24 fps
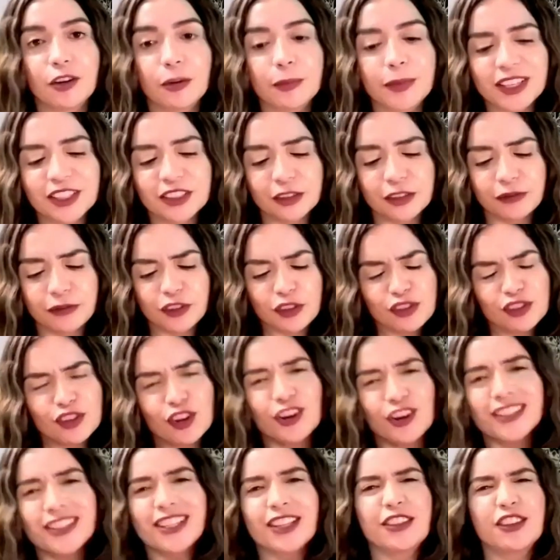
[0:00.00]
Because if you
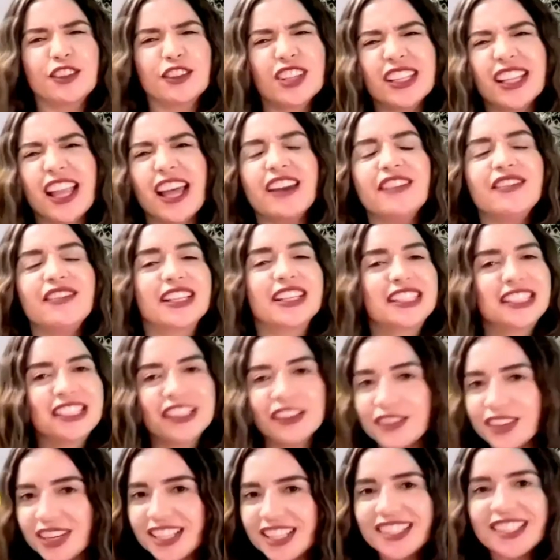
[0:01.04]
notice that there's a lot of
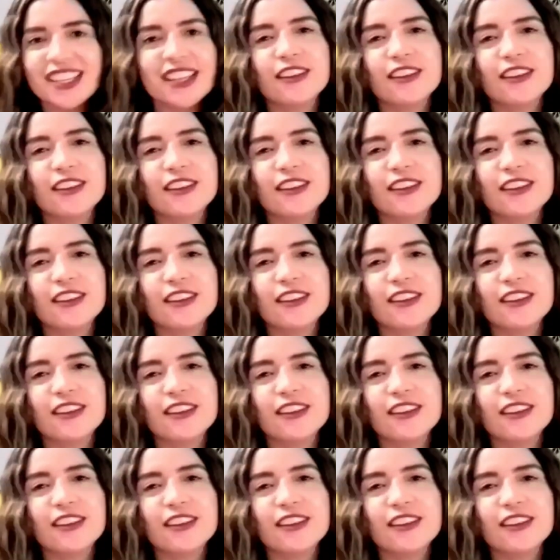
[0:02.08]
activities in